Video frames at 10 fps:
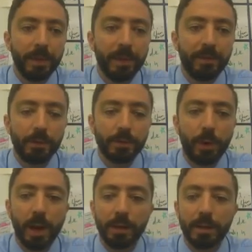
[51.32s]
if I was
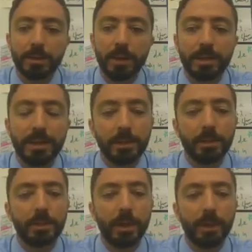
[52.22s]
writing this on a
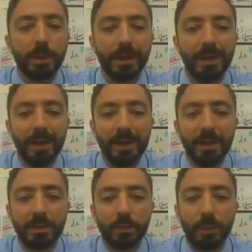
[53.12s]
test or something,
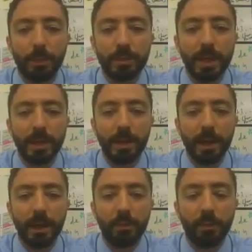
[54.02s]
is representing
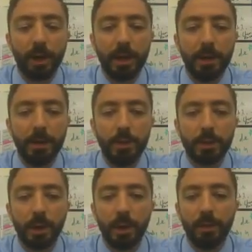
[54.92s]
a
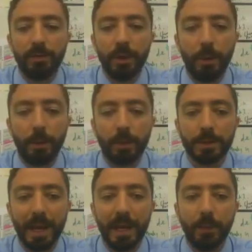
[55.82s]
range of
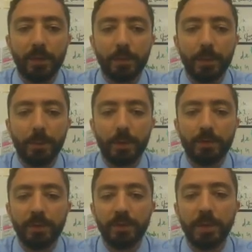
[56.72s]
numbers anywhere from number
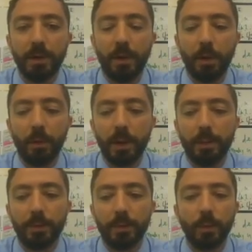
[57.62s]
50 all the way
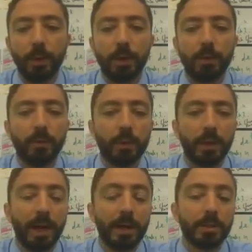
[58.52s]
up through
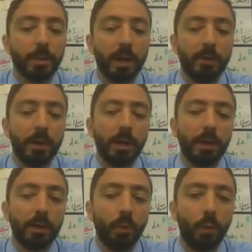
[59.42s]
149. So we're covering
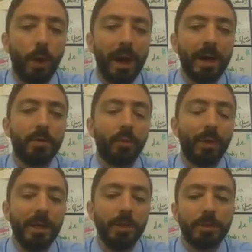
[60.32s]
a wide
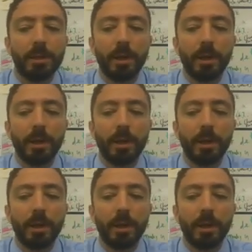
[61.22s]
range